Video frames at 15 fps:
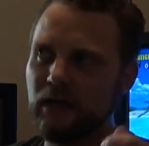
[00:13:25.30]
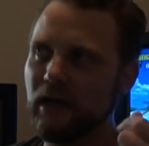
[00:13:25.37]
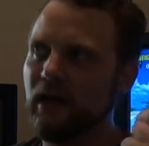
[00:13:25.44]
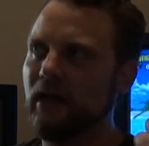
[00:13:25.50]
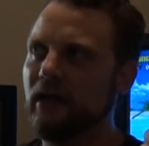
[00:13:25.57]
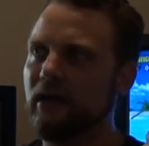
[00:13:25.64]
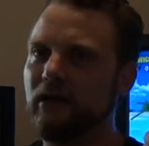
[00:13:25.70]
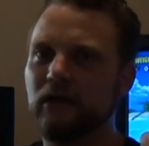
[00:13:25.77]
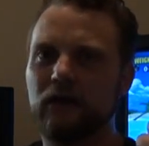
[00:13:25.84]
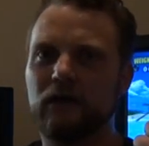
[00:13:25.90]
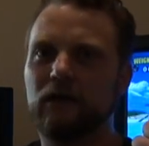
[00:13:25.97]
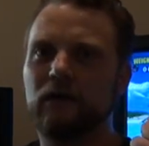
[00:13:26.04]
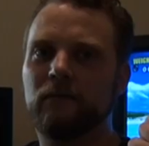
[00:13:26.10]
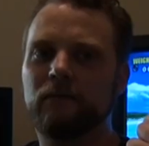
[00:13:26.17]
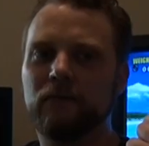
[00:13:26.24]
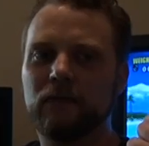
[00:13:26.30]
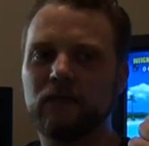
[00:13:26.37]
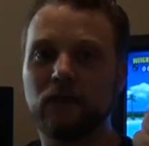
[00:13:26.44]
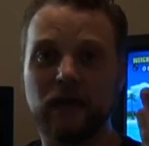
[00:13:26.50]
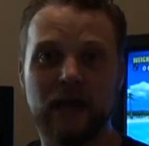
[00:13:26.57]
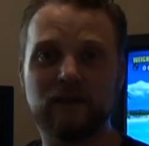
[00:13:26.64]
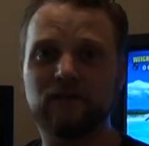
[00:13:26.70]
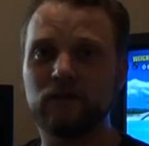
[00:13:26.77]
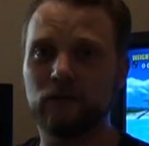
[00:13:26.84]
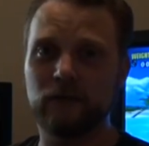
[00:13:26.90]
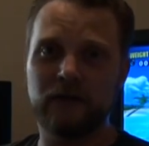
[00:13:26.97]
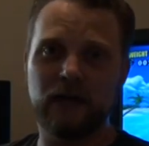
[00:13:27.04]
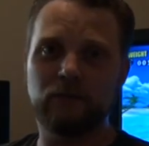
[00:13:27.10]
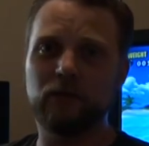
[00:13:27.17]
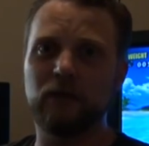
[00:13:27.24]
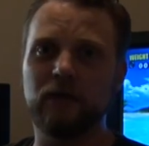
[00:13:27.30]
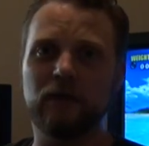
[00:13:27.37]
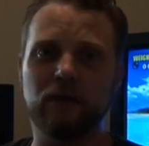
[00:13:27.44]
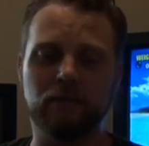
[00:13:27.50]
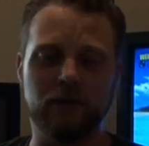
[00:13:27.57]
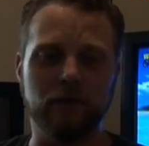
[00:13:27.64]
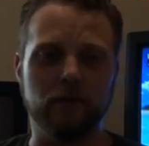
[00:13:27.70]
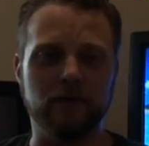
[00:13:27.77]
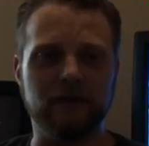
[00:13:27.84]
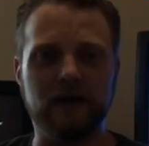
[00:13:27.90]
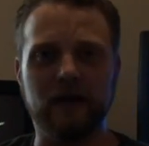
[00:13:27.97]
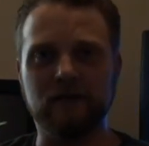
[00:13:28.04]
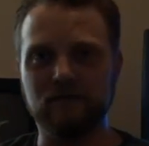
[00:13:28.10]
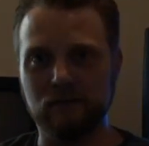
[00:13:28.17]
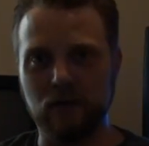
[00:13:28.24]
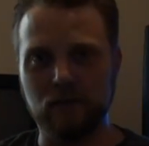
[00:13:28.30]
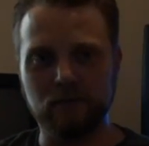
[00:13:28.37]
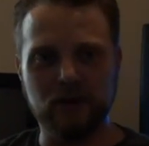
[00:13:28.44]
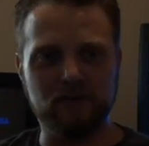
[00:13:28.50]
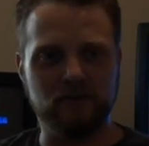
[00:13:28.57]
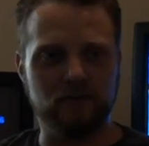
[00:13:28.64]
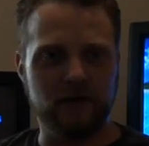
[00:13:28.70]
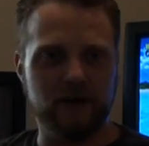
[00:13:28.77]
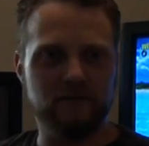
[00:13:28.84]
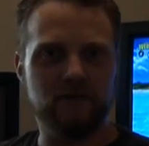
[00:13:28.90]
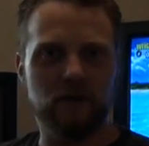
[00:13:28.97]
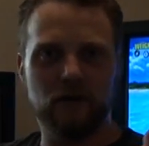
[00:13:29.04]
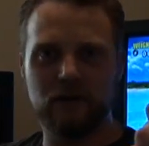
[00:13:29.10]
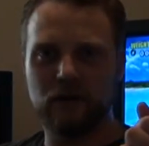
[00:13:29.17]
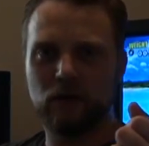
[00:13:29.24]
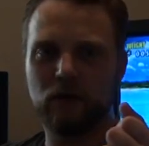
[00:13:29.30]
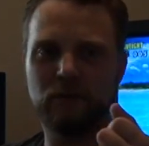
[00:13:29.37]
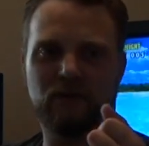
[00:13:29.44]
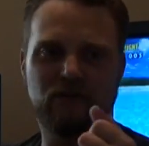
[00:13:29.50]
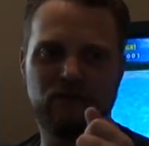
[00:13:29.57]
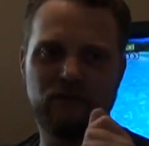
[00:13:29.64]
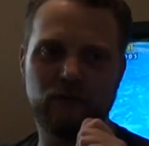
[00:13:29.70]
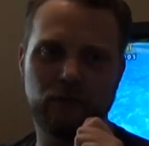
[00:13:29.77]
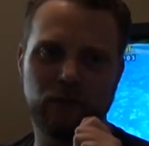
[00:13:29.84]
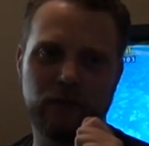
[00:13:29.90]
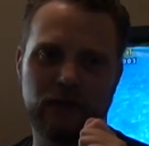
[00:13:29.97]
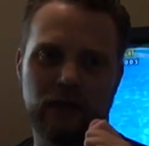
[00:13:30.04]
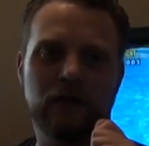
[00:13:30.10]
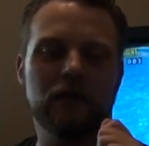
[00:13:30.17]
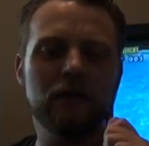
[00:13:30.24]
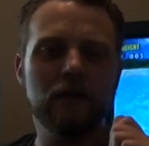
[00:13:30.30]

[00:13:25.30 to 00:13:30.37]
And The Last Story, I pre-ordered that from Operation Rainfall, that RPG for the Wii.